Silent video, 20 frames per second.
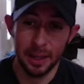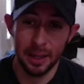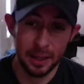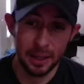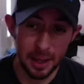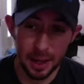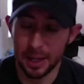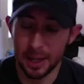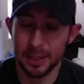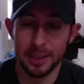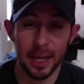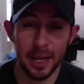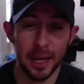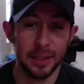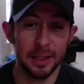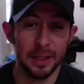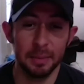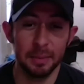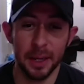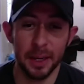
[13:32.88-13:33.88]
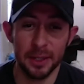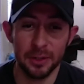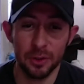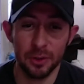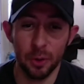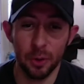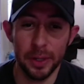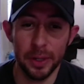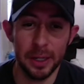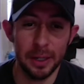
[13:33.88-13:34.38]
contacted by
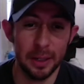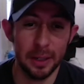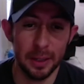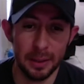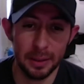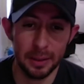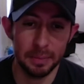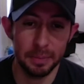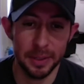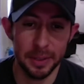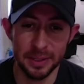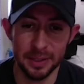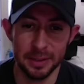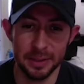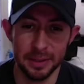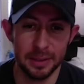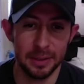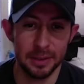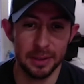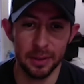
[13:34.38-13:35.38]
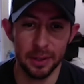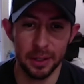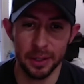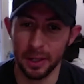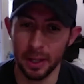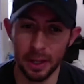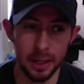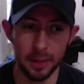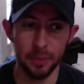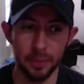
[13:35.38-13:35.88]
so many uh, businesses. They're like,
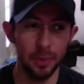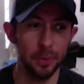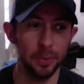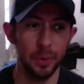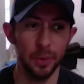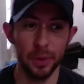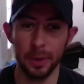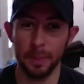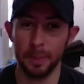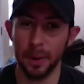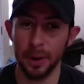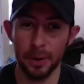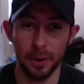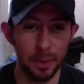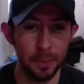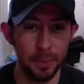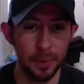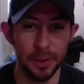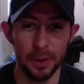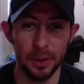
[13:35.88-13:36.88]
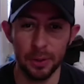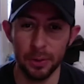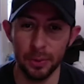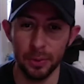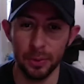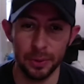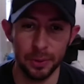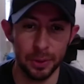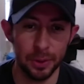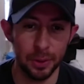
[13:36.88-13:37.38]
hey, we want to partner up with you.
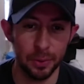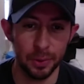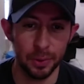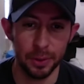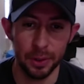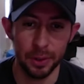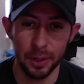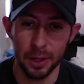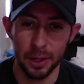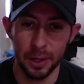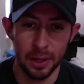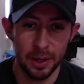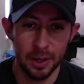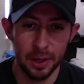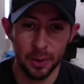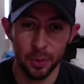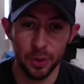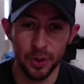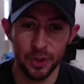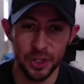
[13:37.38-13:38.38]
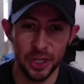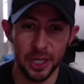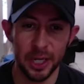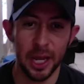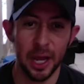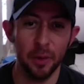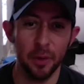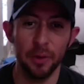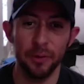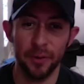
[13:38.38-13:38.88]
You know, we're, we're seeing
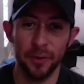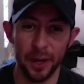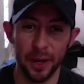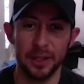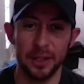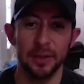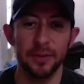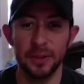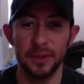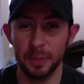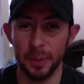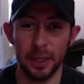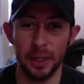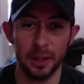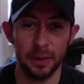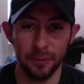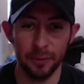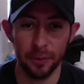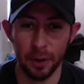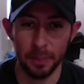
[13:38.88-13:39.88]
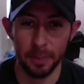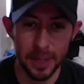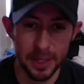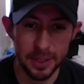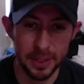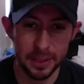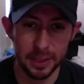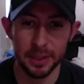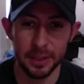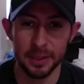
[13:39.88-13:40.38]
how effective it's being for our
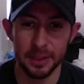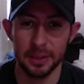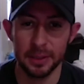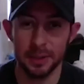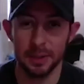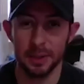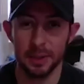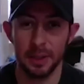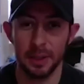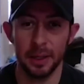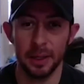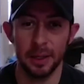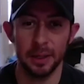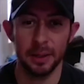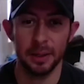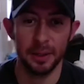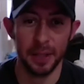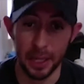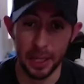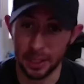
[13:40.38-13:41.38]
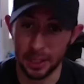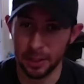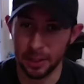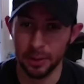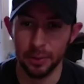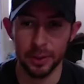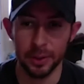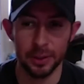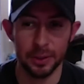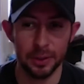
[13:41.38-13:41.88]
business and uh, mm-hmm. thank
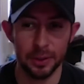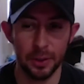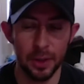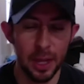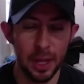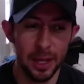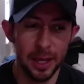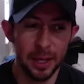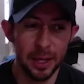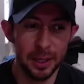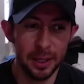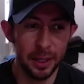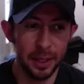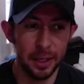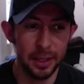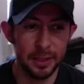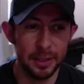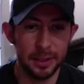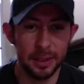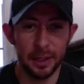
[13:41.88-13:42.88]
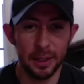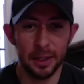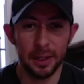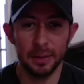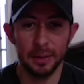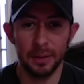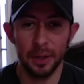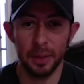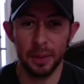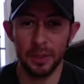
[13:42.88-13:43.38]
you. And so it's
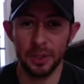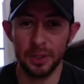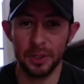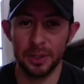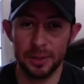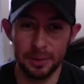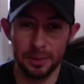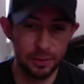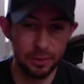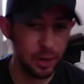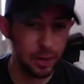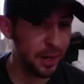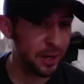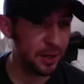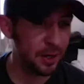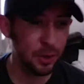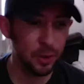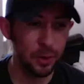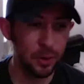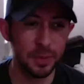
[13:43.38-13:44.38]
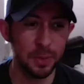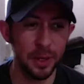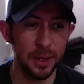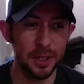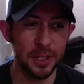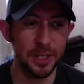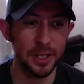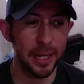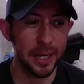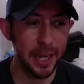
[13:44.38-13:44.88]
uh, I'm just trying to do as much
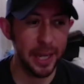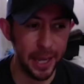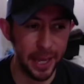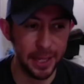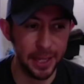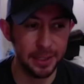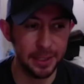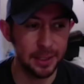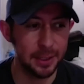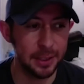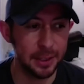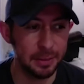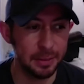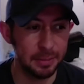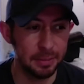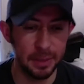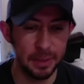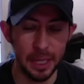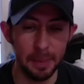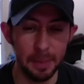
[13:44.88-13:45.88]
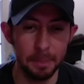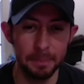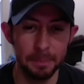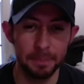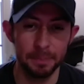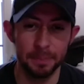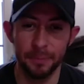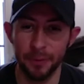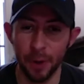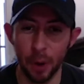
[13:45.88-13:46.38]
as I can to keep
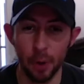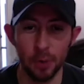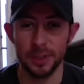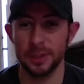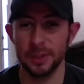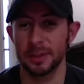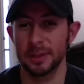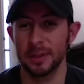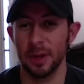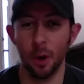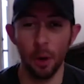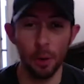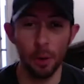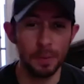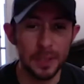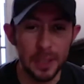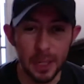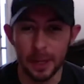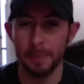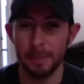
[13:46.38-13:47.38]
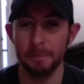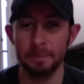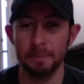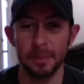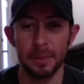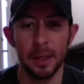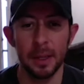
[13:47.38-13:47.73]
folks' hopes up,